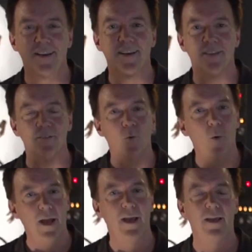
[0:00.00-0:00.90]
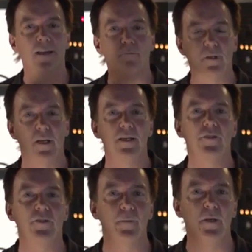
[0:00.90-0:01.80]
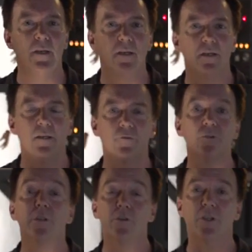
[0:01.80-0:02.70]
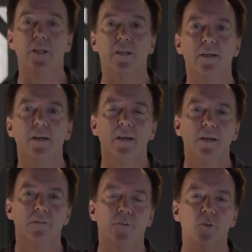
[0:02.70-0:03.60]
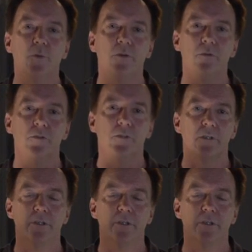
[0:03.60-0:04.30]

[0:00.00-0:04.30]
uh, way and place to be introducing Full Moon's